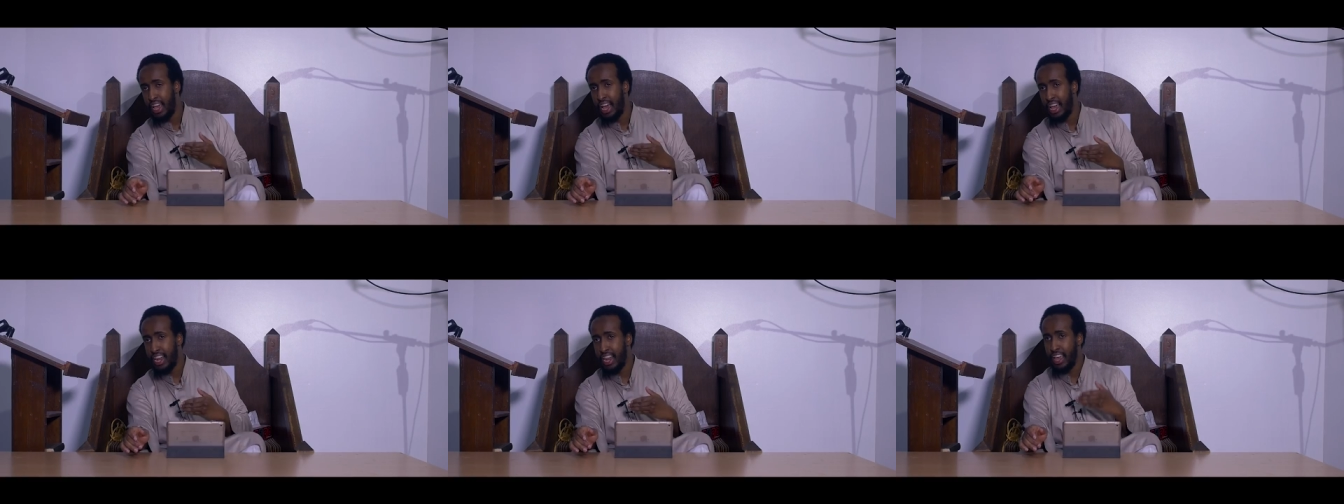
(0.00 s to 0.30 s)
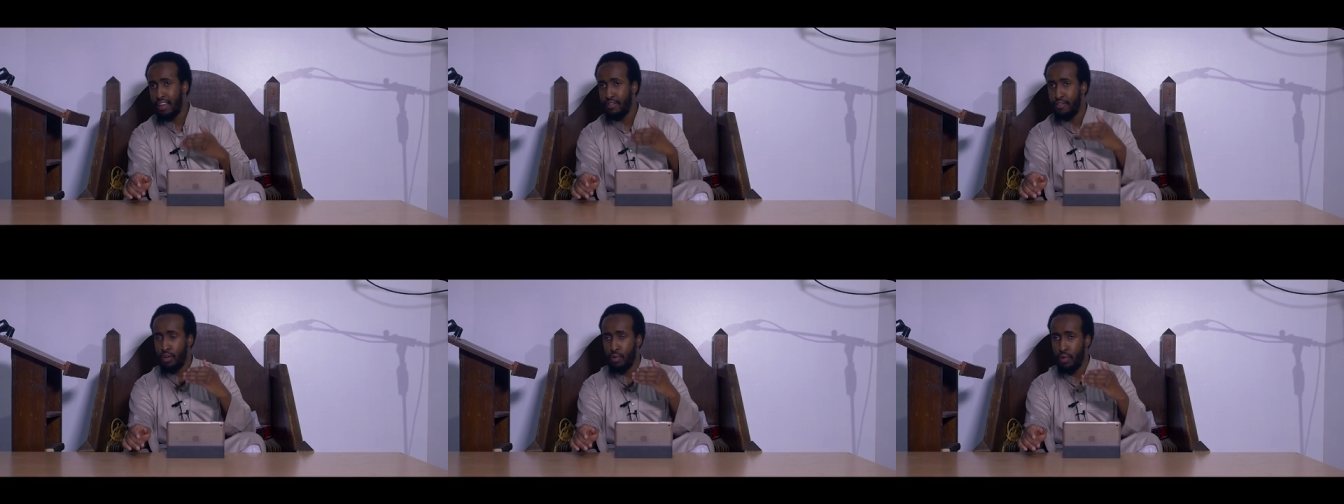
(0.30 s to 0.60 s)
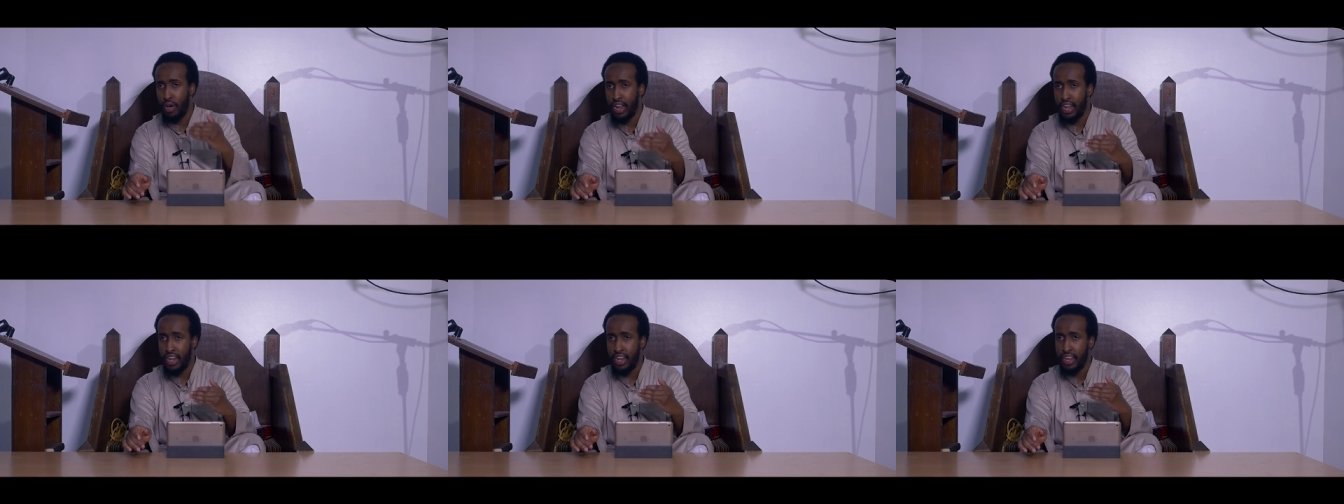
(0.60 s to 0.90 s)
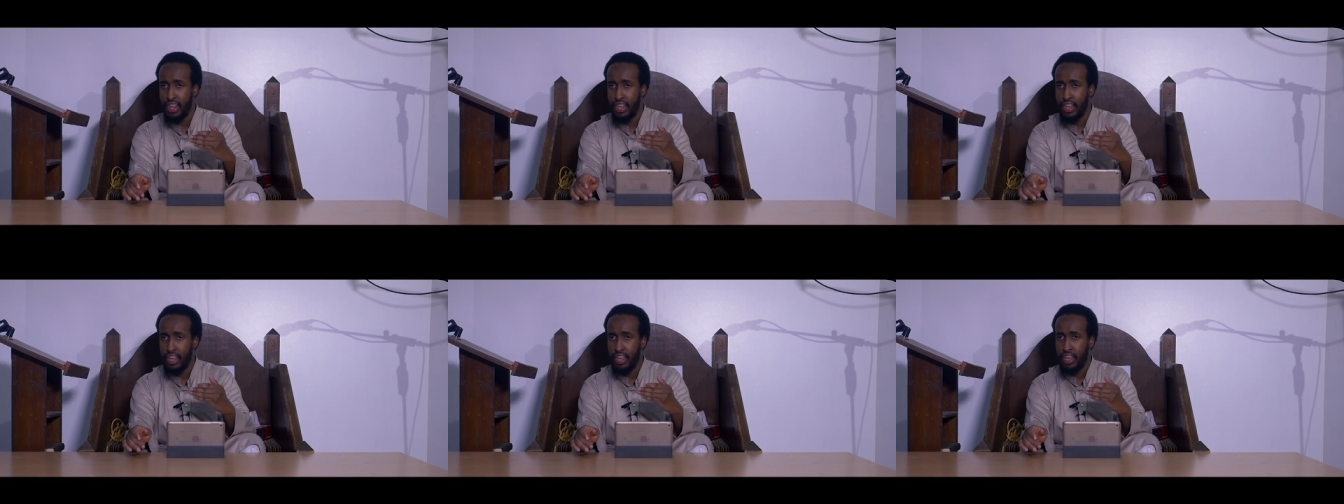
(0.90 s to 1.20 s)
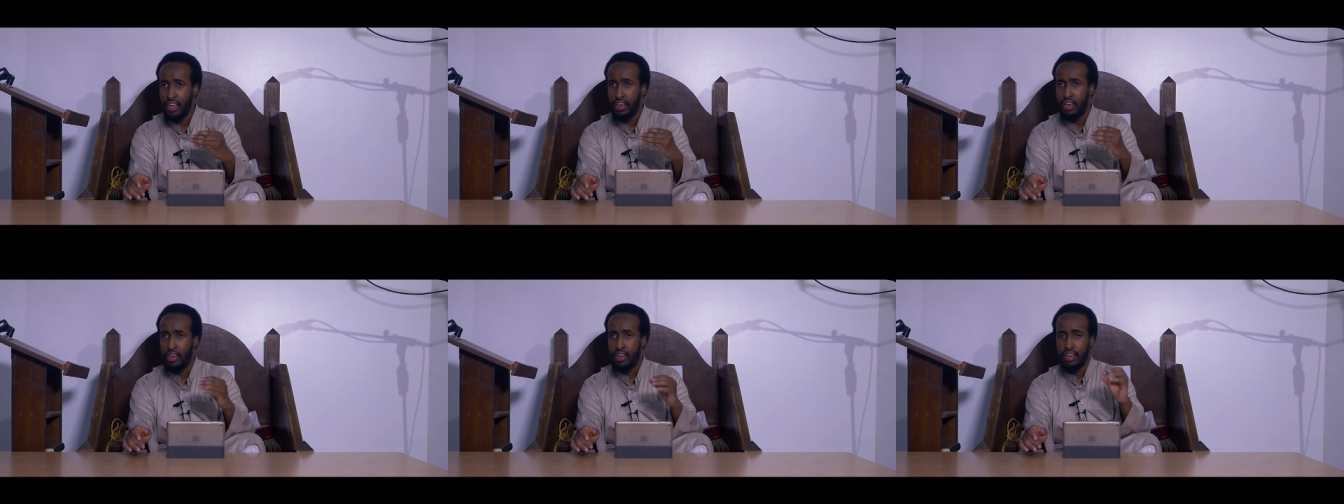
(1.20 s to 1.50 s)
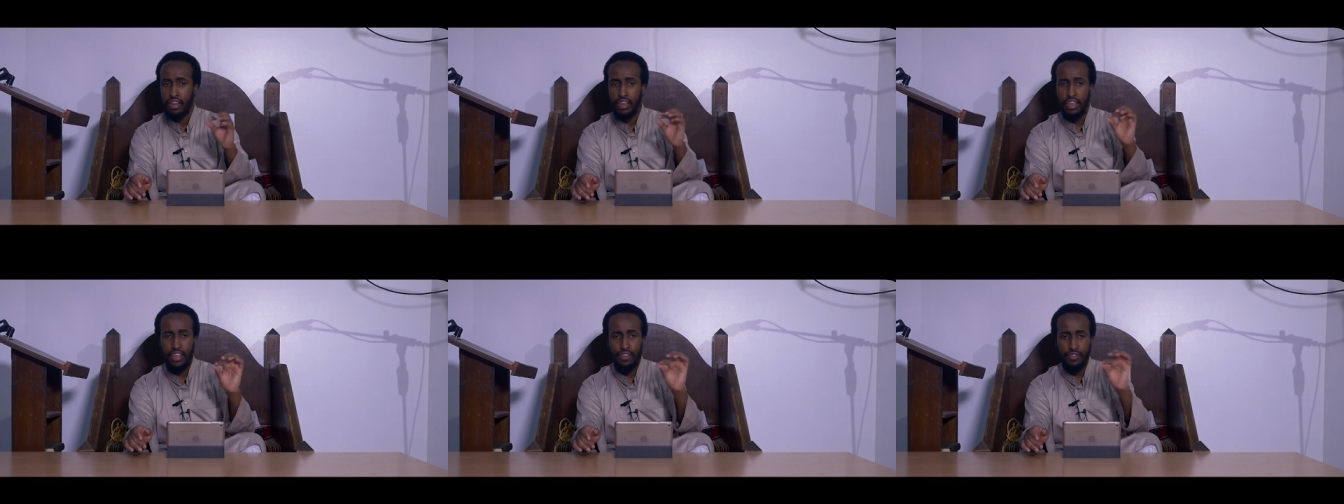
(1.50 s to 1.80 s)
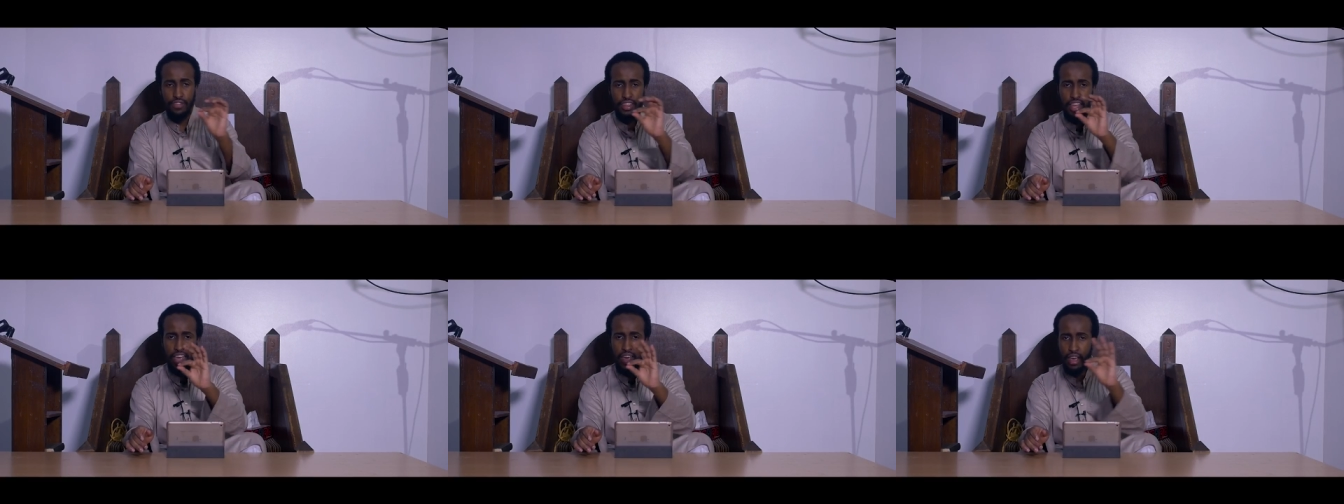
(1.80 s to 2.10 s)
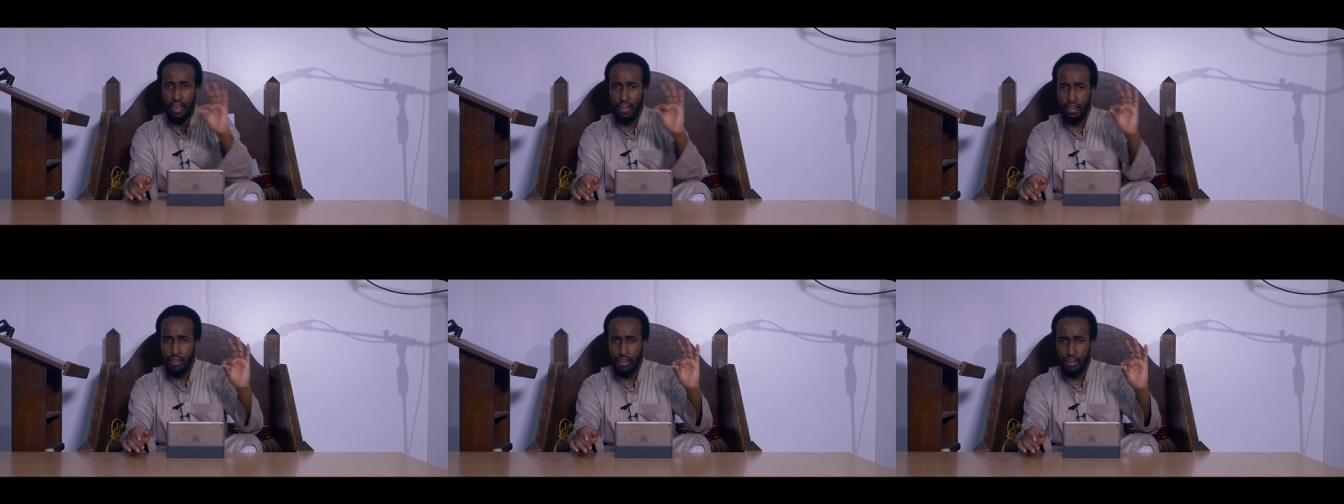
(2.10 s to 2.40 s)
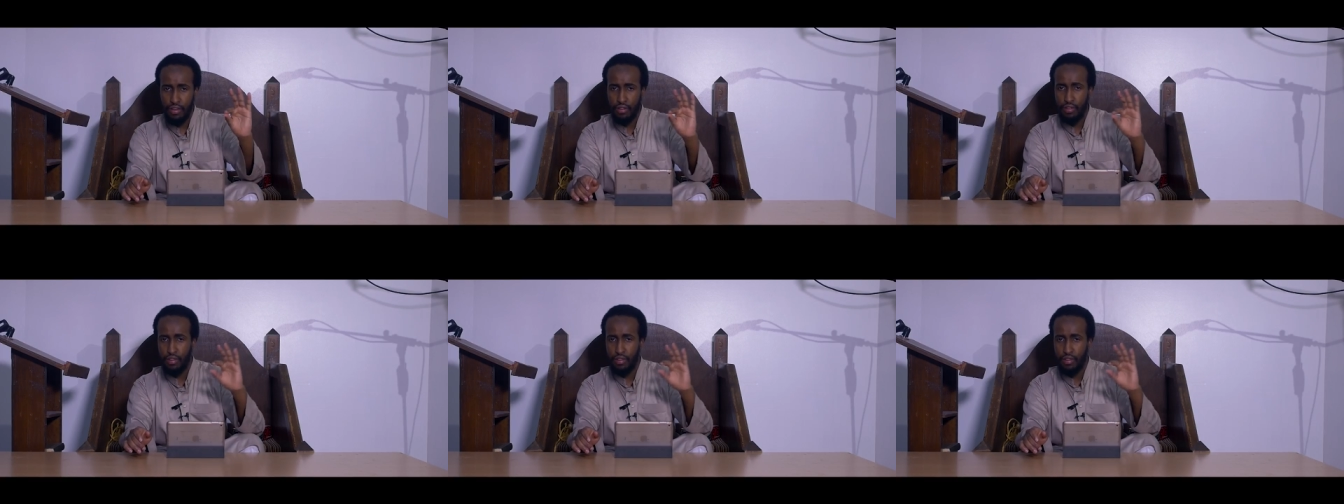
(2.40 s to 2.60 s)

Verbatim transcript: and everyone gives their